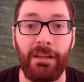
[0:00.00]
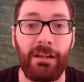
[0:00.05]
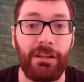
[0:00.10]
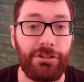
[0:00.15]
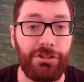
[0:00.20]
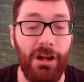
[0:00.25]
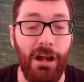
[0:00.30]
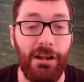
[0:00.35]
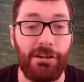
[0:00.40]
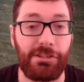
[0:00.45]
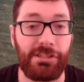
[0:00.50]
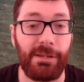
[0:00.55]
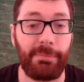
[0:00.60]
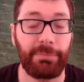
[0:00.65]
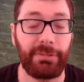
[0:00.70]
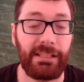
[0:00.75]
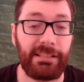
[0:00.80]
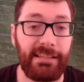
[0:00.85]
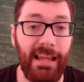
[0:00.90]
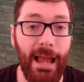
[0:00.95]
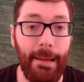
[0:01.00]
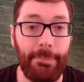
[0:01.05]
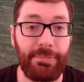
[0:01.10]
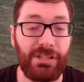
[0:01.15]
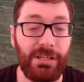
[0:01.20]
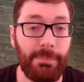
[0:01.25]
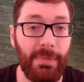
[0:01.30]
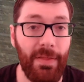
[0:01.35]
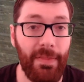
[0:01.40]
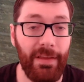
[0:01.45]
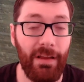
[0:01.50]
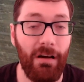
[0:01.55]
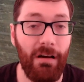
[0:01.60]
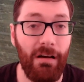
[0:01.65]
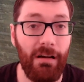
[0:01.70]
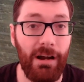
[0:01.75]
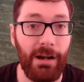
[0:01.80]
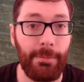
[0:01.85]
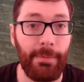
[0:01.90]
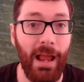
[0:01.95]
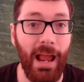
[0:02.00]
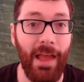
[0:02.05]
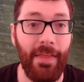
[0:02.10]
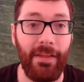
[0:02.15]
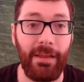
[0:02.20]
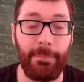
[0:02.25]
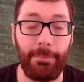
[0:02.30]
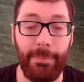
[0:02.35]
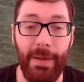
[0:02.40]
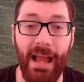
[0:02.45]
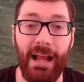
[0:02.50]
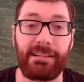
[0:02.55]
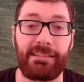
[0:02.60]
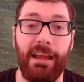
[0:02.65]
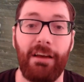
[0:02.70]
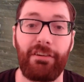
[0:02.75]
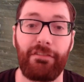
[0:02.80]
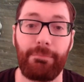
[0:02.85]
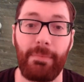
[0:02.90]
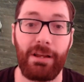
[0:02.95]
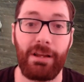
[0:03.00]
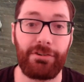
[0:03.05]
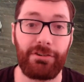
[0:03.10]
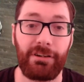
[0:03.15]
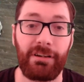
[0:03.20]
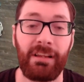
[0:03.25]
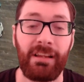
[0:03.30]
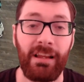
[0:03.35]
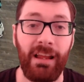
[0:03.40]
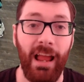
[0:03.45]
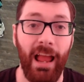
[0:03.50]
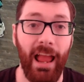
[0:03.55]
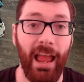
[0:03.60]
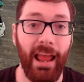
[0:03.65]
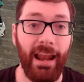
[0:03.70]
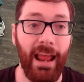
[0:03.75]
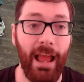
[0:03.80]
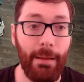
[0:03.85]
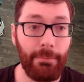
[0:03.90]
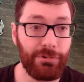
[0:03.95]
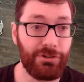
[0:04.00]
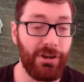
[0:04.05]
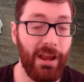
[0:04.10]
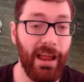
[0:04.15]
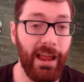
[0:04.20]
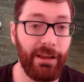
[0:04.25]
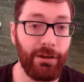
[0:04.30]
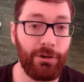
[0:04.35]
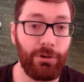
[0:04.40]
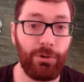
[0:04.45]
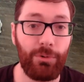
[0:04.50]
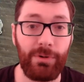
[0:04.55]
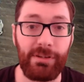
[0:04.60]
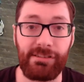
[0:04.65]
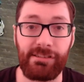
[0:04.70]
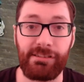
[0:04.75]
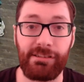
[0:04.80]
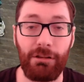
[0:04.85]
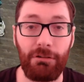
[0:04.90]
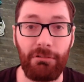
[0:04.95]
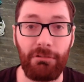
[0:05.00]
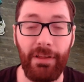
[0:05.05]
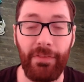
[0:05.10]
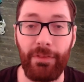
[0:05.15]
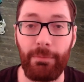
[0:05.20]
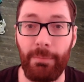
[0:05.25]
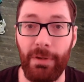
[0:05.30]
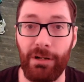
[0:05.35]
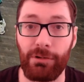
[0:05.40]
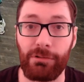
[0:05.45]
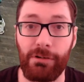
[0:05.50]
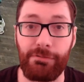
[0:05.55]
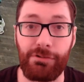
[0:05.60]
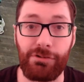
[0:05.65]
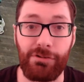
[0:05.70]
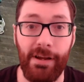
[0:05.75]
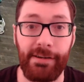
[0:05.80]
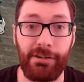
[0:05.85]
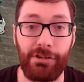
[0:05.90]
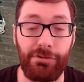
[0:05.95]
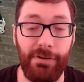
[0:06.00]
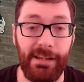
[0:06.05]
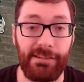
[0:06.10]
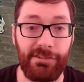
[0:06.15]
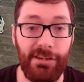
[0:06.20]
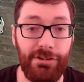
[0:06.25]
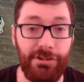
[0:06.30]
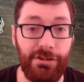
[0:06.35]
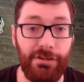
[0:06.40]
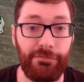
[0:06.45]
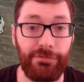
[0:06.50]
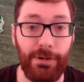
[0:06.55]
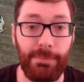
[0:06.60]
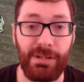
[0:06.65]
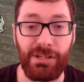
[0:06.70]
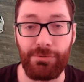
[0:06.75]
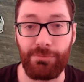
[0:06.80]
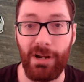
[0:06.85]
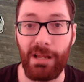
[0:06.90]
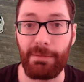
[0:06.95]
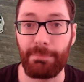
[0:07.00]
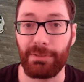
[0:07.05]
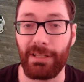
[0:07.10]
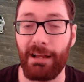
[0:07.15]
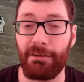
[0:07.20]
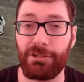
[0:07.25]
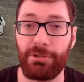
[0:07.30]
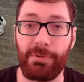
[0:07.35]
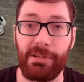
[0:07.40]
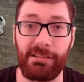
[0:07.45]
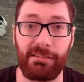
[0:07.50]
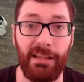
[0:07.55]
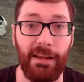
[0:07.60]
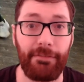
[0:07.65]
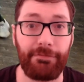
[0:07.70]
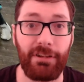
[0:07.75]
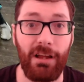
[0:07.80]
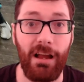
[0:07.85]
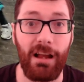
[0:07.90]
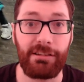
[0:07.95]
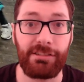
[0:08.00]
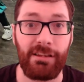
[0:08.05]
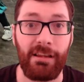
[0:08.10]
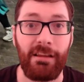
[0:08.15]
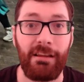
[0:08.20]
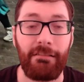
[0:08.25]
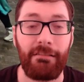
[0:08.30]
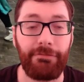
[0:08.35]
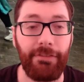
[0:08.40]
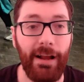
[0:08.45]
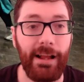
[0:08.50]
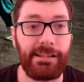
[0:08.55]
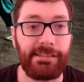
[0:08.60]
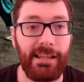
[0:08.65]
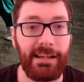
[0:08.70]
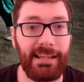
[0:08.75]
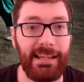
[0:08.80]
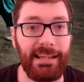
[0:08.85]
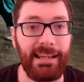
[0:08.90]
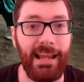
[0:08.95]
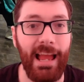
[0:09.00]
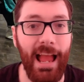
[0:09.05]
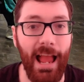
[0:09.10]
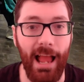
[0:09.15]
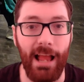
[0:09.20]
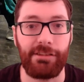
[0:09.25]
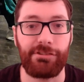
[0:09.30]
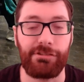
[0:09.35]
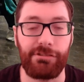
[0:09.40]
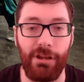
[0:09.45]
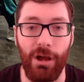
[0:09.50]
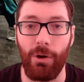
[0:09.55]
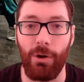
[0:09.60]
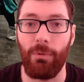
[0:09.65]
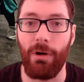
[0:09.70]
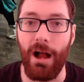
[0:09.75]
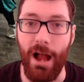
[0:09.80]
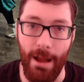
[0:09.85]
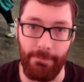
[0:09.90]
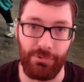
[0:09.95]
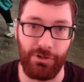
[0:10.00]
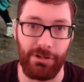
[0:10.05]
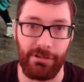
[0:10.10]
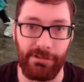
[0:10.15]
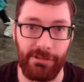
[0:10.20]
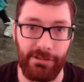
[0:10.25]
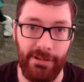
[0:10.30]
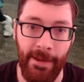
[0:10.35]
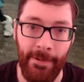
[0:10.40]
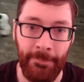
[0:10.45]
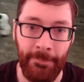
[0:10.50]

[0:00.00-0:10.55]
Josh simply taps him in the arm and then backs out of measure. And MJ, who is still in the middle of trying to transition from his right plow to his left ox, finds that he has no options.